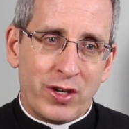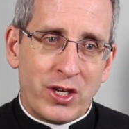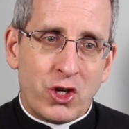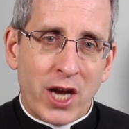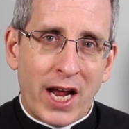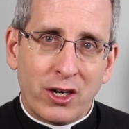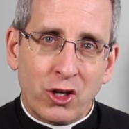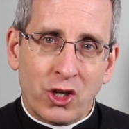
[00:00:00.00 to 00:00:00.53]

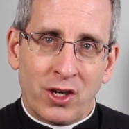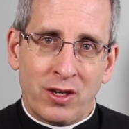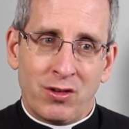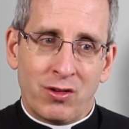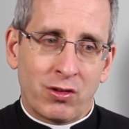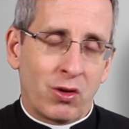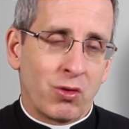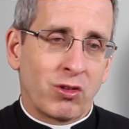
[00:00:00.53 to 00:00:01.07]

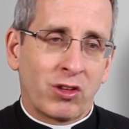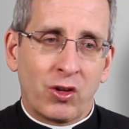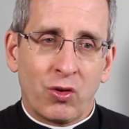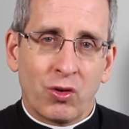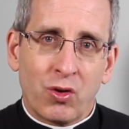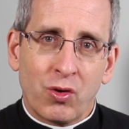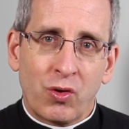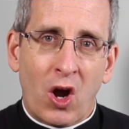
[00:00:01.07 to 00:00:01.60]
rejections, those
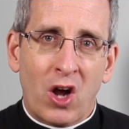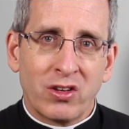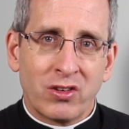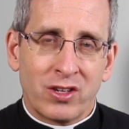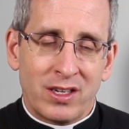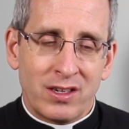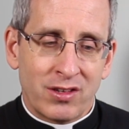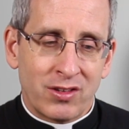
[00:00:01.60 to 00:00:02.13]
little
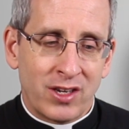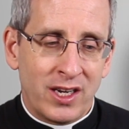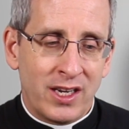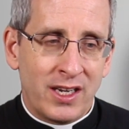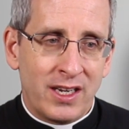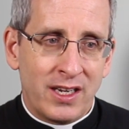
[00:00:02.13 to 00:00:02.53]
crosses